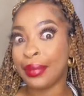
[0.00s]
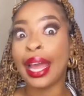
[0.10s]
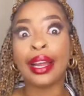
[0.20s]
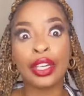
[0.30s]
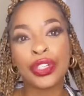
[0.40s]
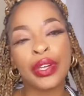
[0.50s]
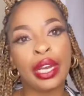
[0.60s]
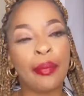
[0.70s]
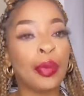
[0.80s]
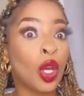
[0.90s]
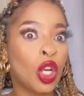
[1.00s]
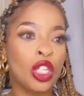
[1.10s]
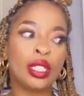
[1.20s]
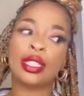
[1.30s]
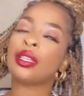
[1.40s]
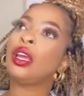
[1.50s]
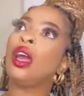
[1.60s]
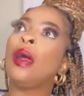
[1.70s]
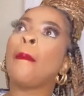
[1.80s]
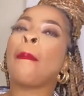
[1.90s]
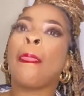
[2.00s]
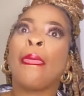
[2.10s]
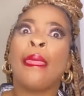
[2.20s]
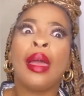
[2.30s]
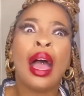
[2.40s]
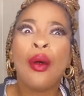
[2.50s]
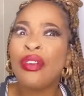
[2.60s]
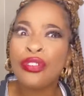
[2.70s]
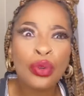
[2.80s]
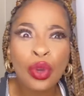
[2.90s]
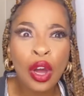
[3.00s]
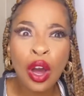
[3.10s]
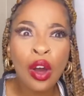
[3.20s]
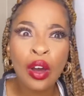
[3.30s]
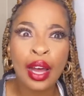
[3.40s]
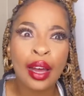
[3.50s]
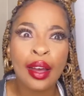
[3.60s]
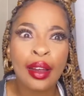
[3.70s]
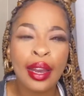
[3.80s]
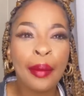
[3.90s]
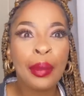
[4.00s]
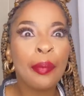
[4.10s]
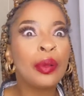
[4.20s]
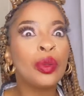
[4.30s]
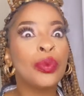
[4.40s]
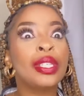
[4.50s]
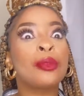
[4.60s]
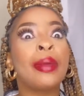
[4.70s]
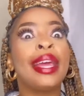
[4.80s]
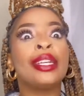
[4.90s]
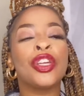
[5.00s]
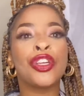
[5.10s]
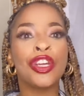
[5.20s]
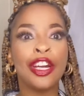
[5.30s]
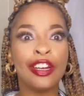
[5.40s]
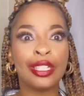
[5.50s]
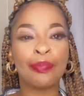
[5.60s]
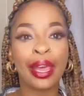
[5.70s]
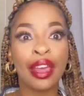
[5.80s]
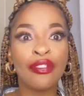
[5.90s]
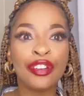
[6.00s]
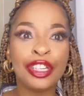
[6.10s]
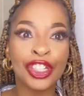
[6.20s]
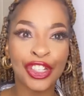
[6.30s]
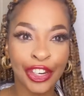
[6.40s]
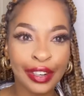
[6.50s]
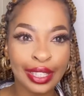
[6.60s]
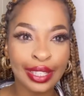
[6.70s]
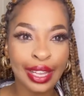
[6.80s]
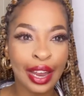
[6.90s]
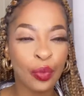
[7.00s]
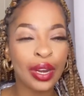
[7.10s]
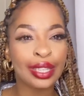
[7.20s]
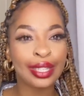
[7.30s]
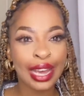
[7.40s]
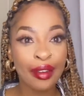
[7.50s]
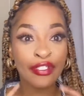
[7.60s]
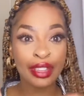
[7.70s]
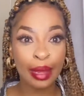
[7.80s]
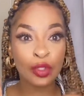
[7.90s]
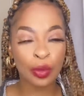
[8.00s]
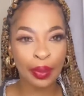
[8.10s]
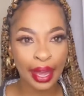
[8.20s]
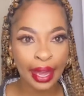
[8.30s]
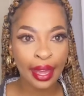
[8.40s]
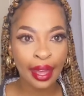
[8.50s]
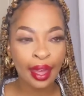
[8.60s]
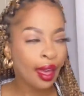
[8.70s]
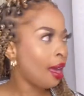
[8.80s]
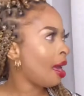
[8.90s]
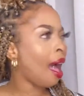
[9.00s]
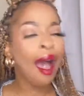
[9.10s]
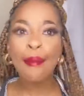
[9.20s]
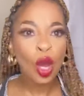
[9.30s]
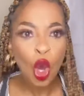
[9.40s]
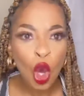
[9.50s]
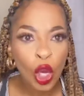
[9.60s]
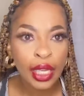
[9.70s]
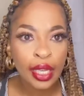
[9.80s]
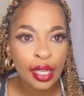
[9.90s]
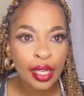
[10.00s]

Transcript: Like, literally, because awafuna ukhokha. Like, people would spend years paying for insurance, and when it's time for them to pay, abakhokhi.